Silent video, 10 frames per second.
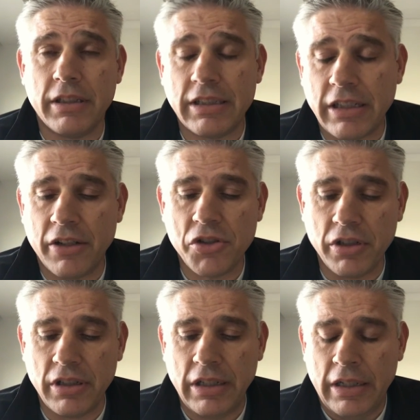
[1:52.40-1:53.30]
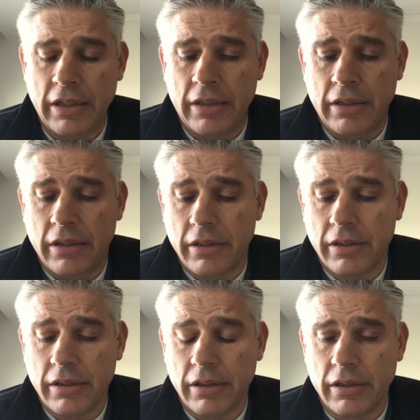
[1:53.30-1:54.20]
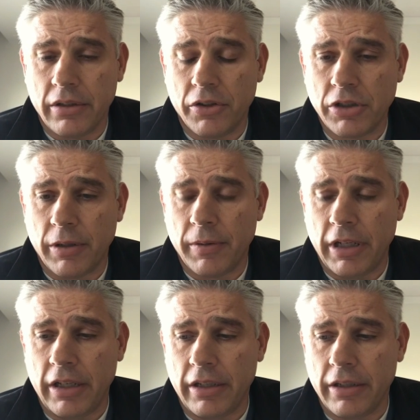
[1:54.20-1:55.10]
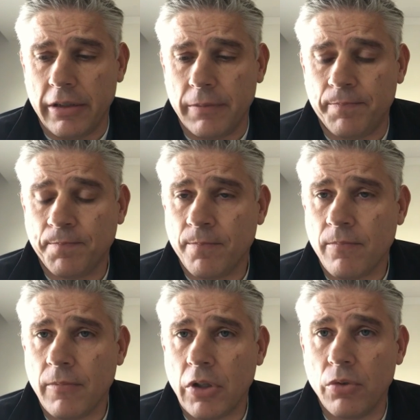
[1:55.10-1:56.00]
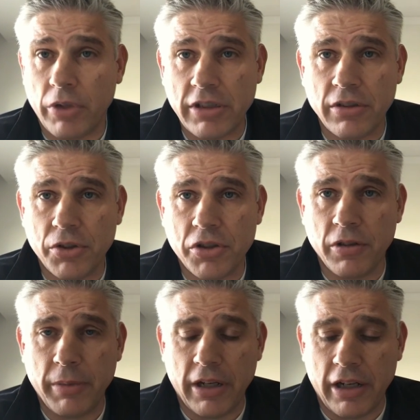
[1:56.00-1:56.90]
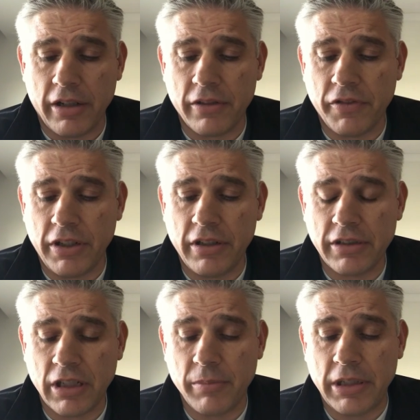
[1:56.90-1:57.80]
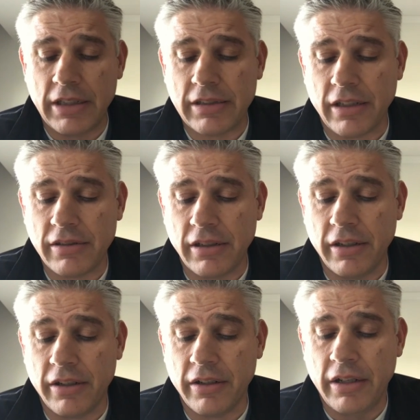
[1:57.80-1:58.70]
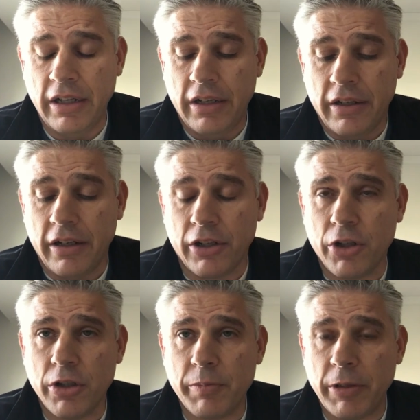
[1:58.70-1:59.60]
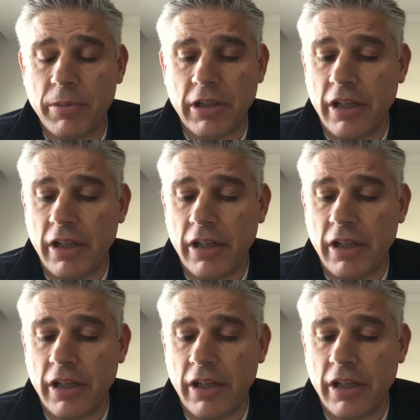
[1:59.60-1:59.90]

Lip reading: discussion, there's a resolution about IRV that's going to be discussed in there, and I encourage people